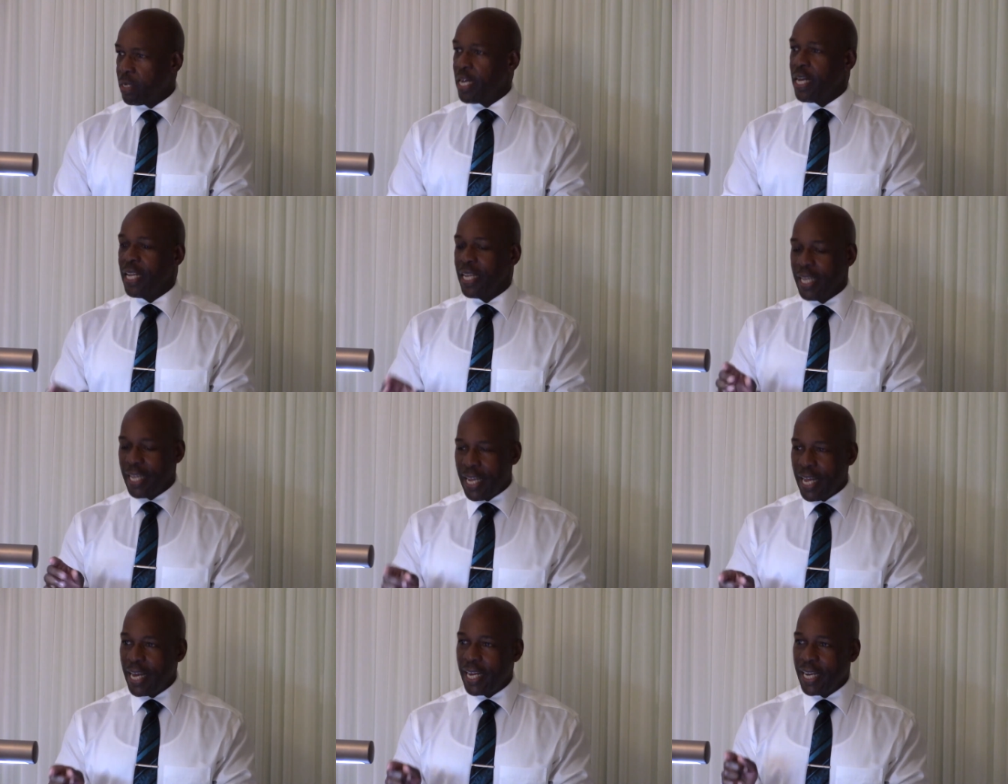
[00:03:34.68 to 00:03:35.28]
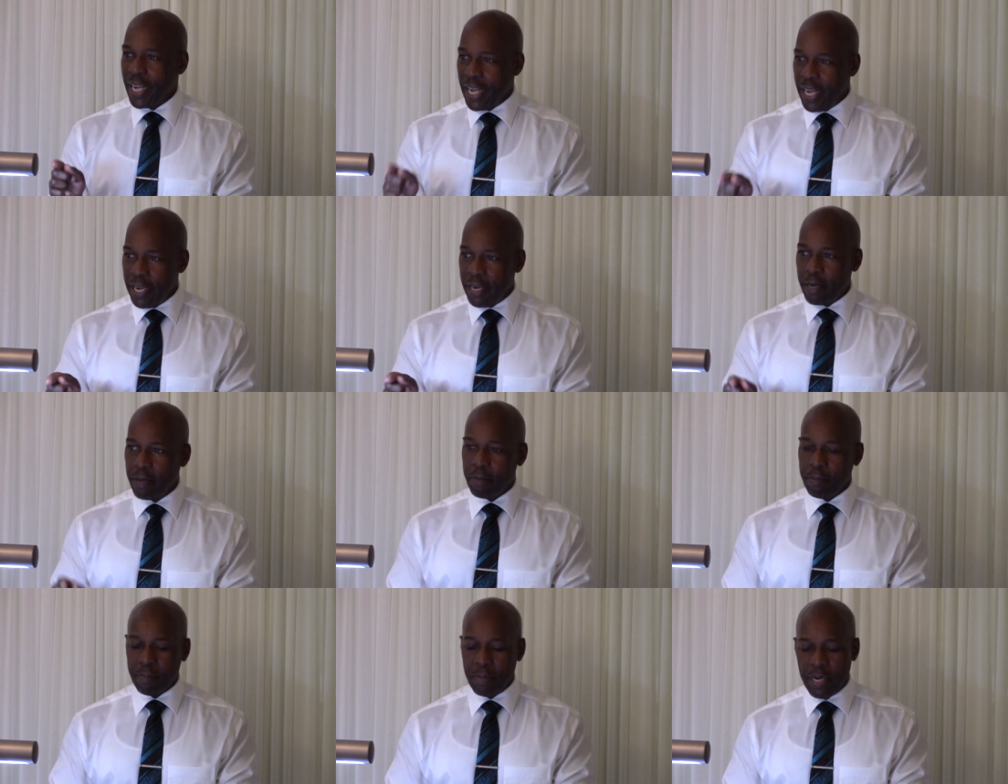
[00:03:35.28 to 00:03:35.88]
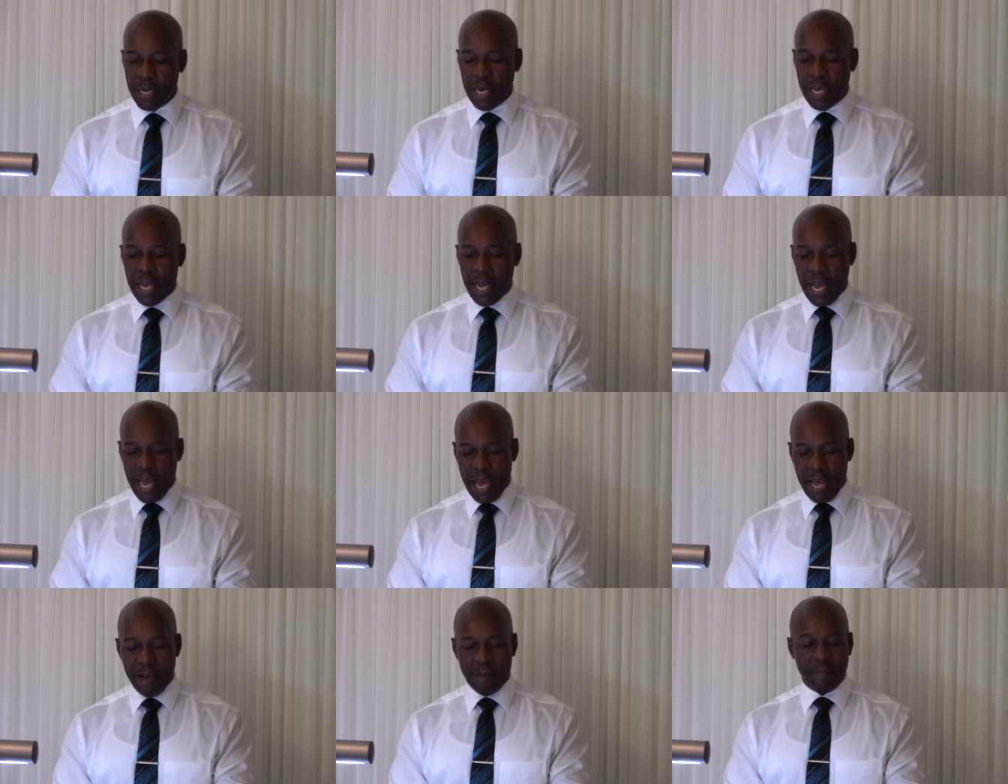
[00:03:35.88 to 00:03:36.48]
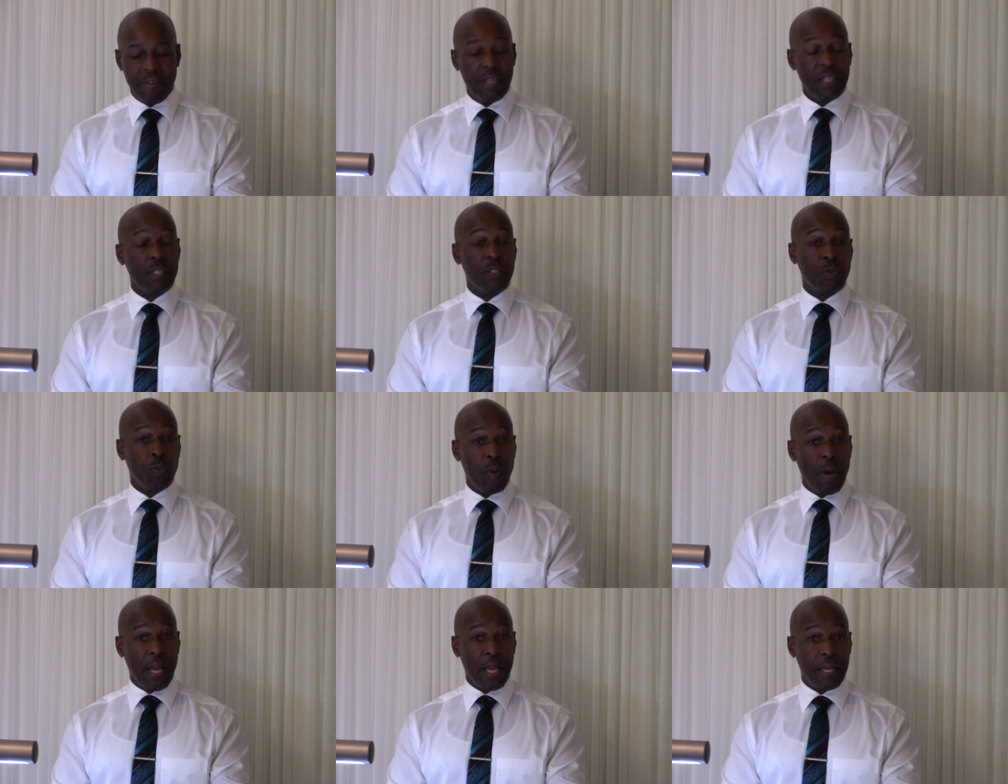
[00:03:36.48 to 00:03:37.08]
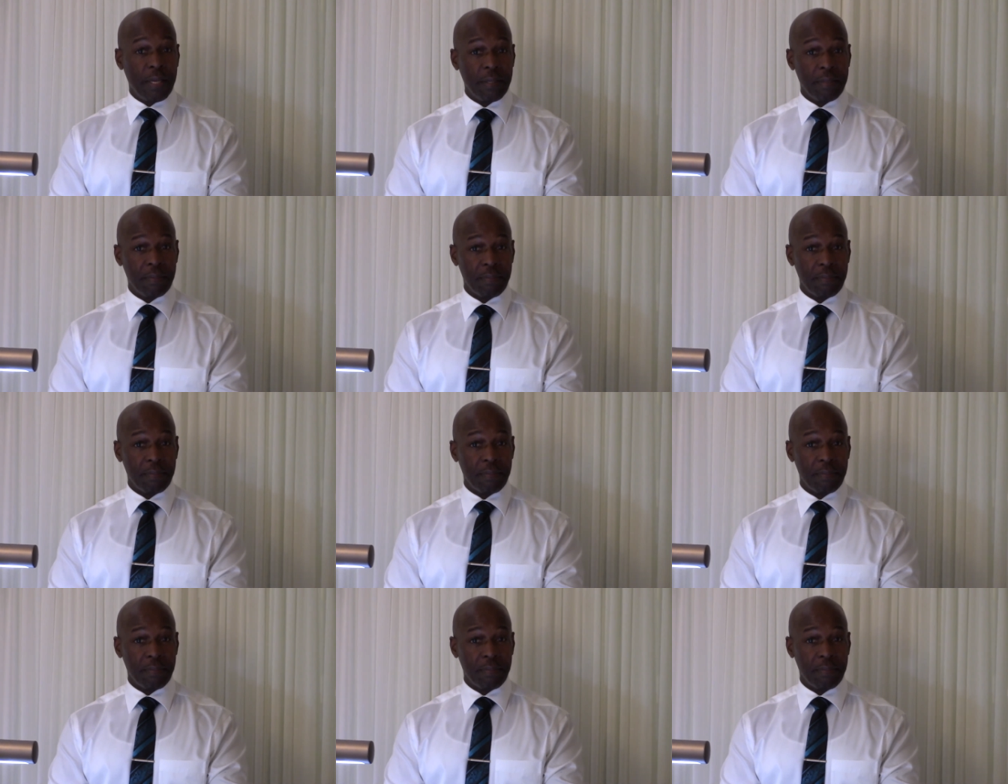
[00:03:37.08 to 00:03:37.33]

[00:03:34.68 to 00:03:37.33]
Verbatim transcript: Let him have his way.